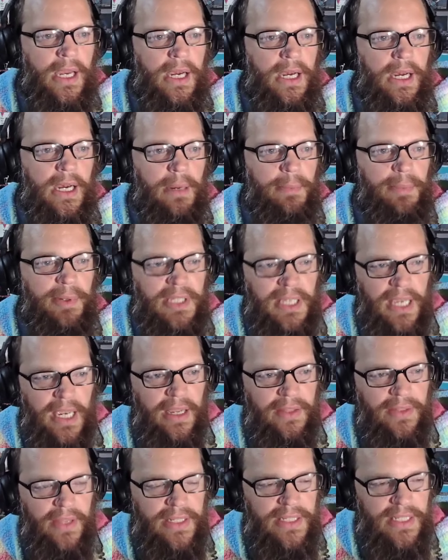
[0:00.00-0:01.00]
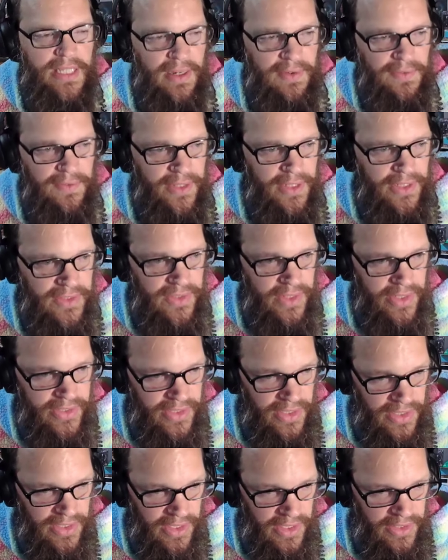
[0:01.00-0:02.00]
Uh, but yeah, that's definitely
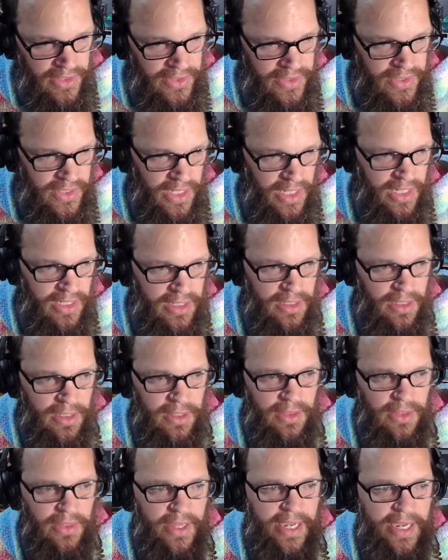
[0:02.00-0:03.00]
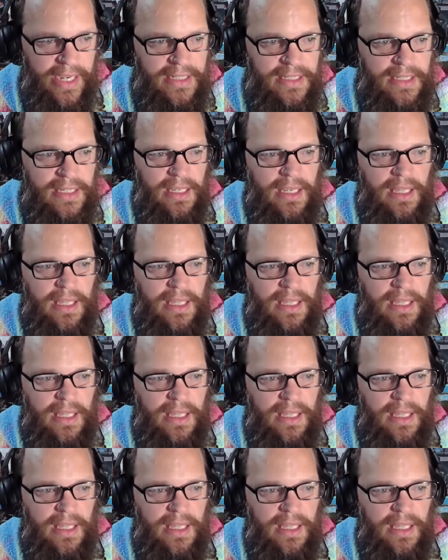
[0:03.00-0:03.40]
interesting to understand that.